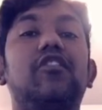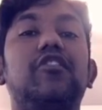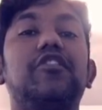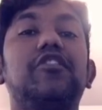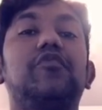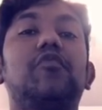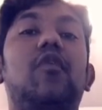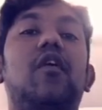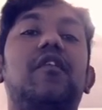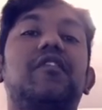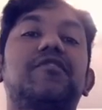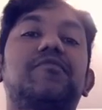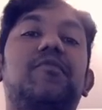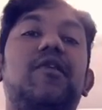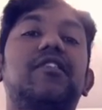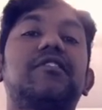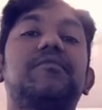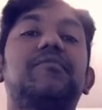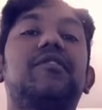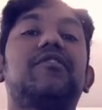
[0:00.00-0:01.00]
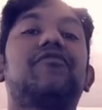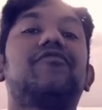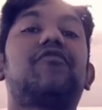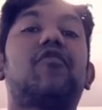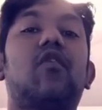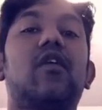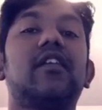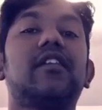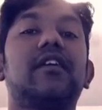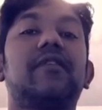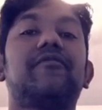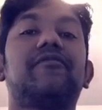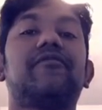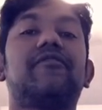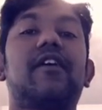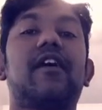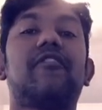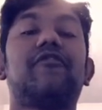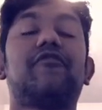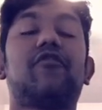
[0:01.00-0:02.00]
you are responsible for
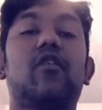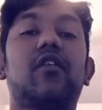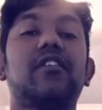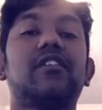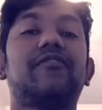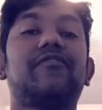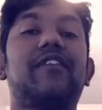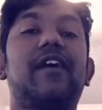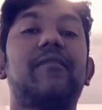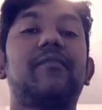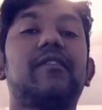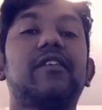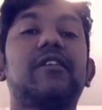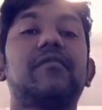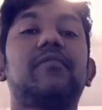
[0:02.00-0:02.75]
the family,